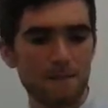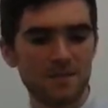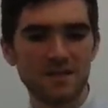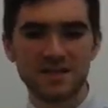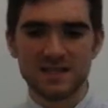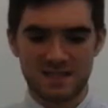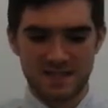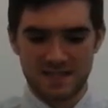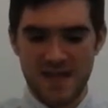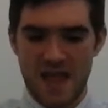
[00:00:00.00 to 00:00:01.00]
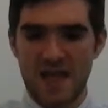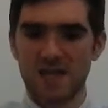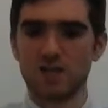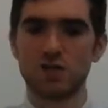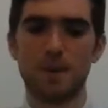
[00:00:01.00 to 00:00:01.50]
What we are
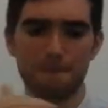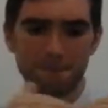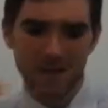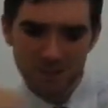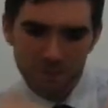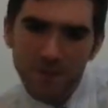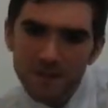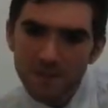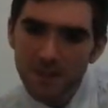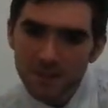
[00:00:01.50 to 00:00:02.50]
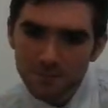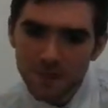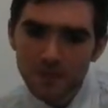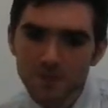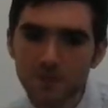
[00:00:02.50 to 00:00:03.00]
getting at the moment
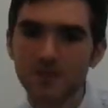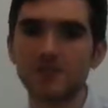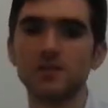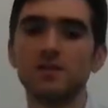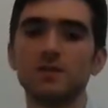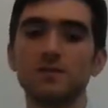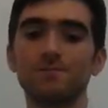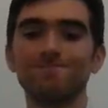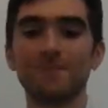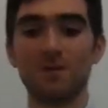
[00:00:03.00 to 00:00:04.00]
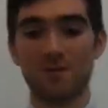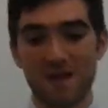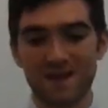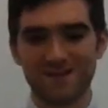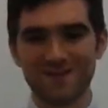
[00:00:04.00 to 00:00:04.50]
is the cost team
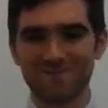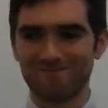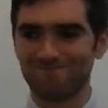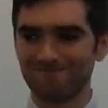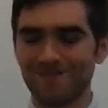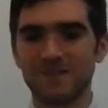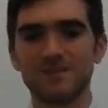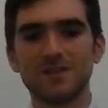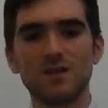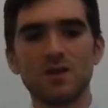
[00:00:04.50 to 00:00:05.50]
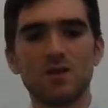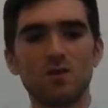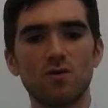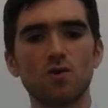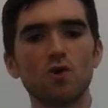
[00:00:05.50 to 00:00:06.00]
complaining that fee
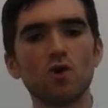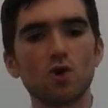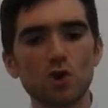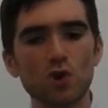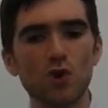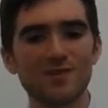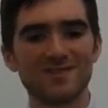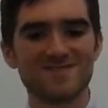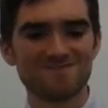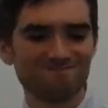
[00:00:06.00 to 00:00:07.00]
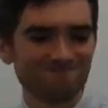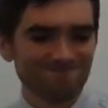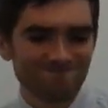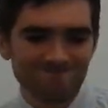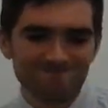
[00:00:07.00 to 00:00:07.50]
earners are not time
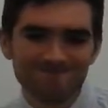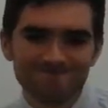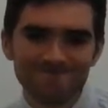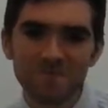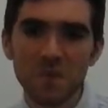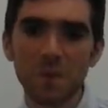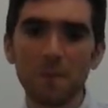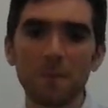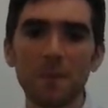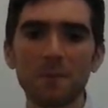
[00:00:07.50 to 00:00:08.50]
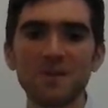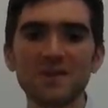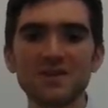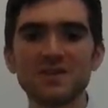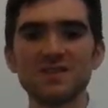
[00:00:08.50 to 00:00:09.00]
recording against the
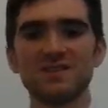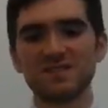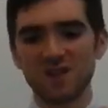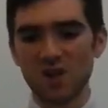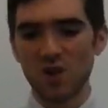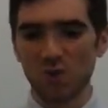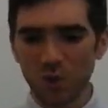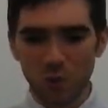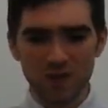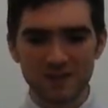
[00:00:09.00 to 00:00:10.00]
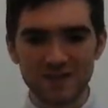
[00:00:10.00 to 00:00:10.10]
appropriate stages.